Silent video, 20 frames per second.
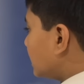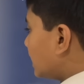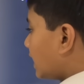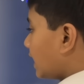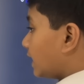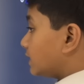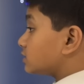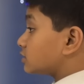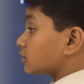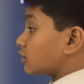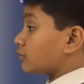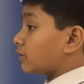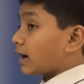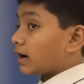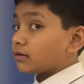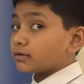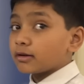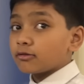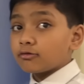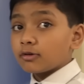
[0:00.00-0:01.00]
And so
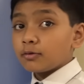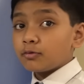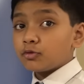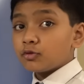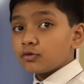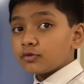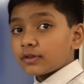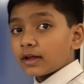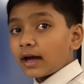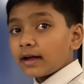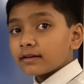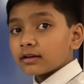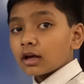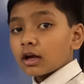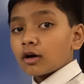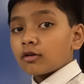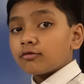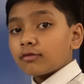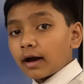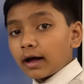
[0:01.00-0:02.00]
how can we prove that?
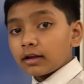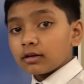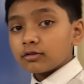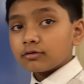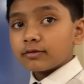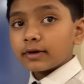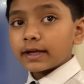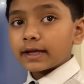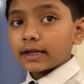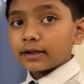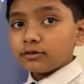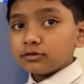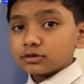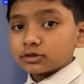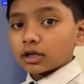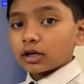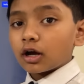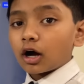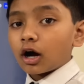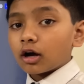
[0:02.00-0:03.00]
Well, we can use
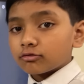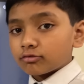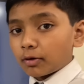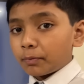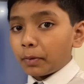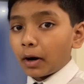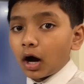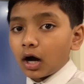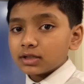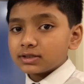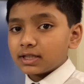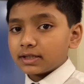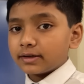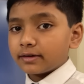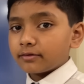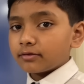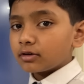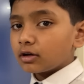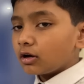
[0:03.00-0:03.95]
the contrapositive.